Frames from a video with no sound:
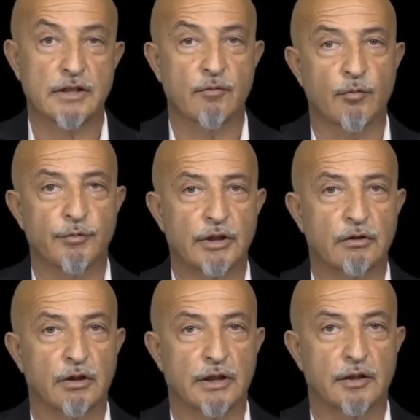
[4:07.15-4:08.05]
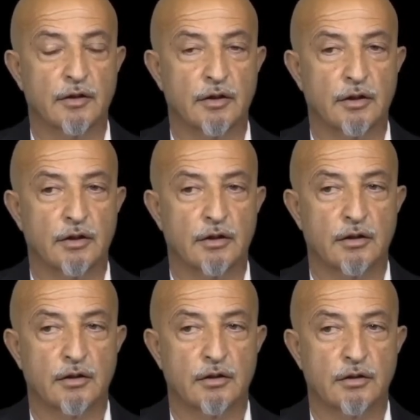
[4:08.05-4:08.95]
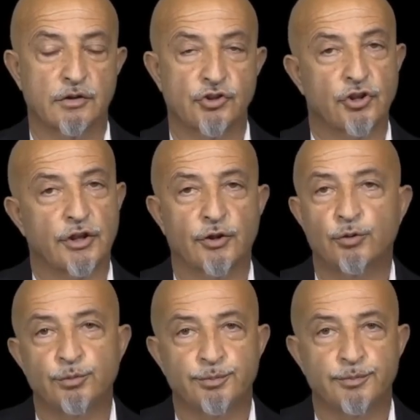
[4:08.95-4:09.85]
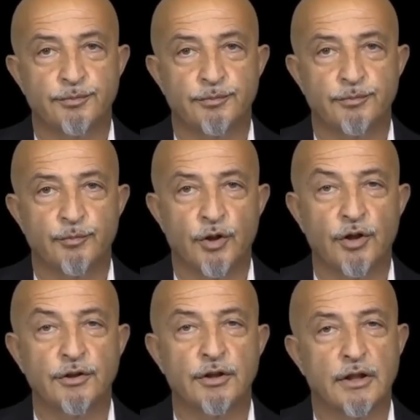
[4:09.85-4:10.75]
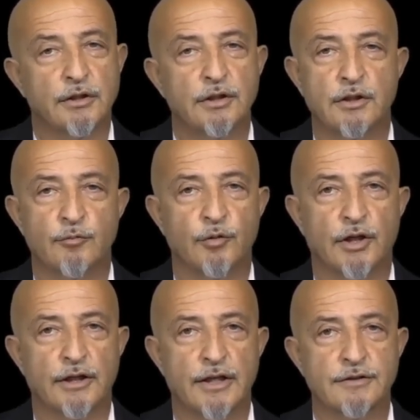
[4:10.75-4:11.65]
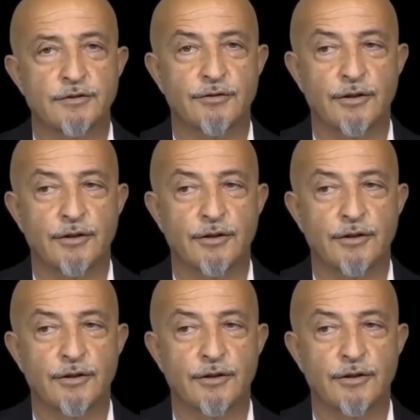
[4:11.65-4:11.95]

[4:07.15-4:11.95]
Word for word: We have such a nice religion. We have to truly appreciate it.